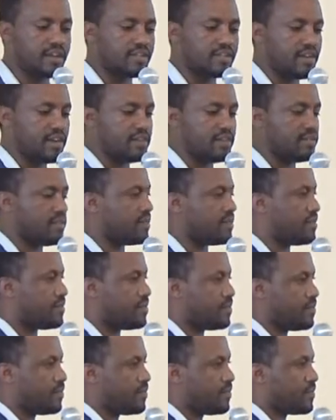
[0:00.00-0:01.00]
rate.
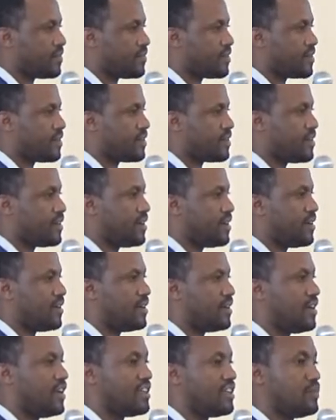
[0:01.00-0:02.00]

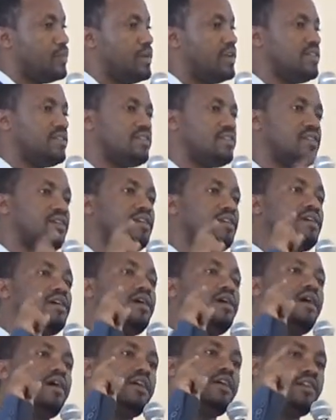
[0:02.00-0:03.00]
It means
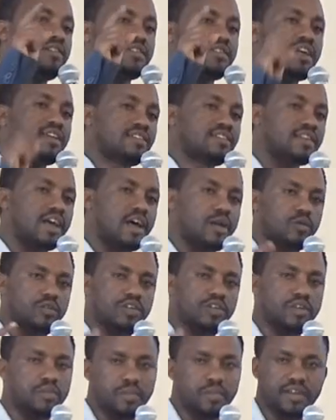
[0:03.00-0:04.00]
instances are not
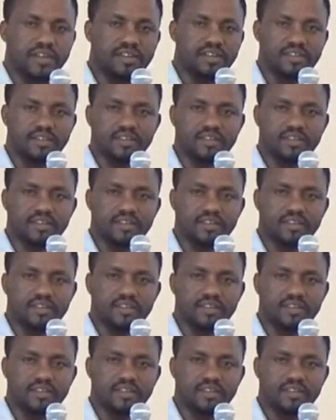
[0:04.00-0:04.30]
independent.